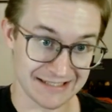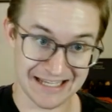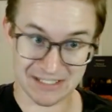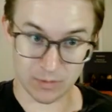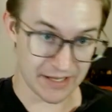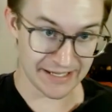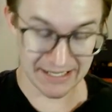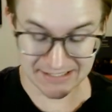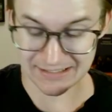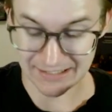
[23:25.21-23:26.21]
That's why he
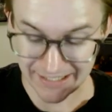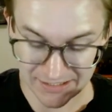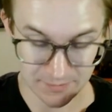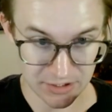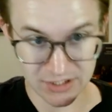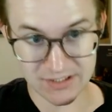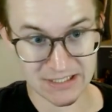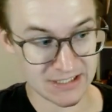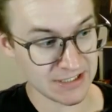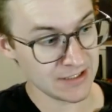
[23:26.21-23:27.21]
got to the line as much as he
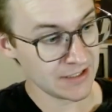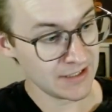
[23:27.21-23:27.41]
did.